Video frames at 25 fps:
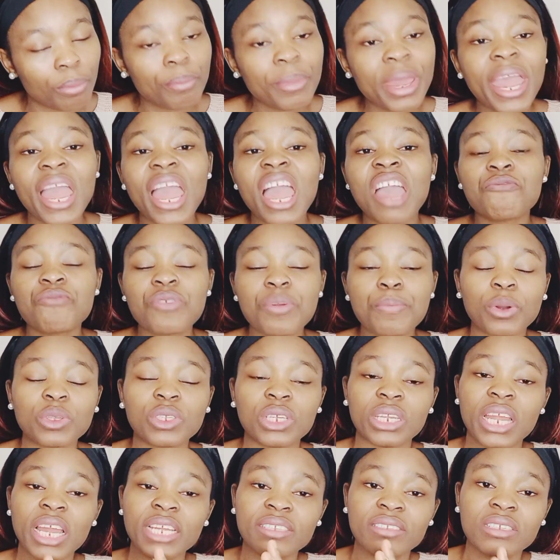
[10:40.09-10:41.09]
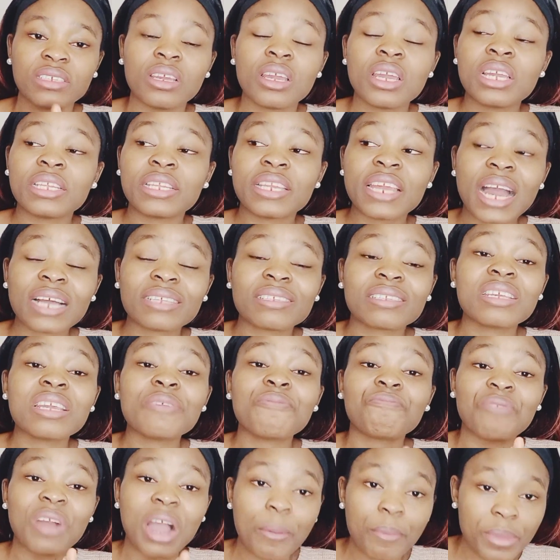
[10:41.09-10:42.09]
make everybody let they are still
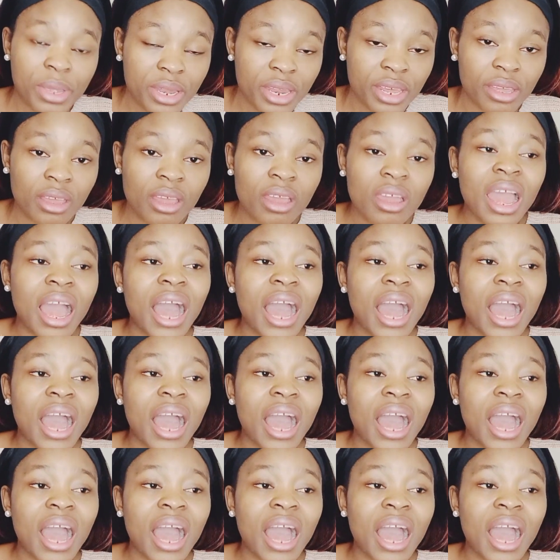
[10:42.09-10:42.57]
family.